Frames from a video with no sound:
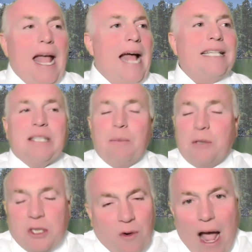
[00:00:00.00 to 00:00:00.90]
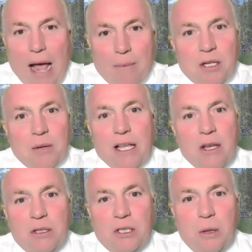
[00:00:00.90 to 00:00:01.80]
and subscribe to my
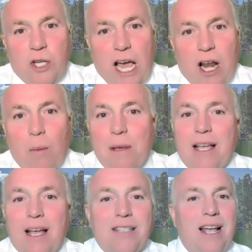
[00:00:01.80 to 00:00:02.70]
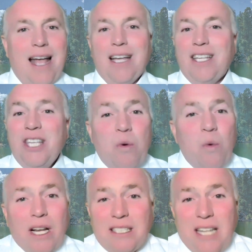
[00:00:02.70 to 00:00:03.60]
YouTube channel, because you
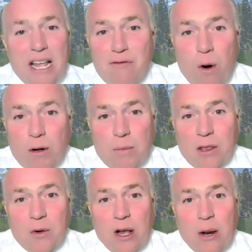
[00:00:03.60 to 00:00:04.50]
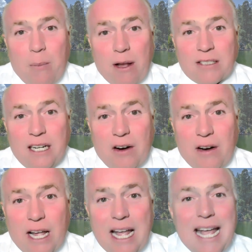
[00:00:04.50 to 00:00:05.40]
want to stay informed about the greater Prescott
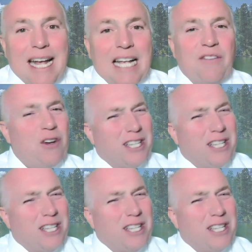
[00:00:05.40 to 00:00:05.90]
area. Because if you're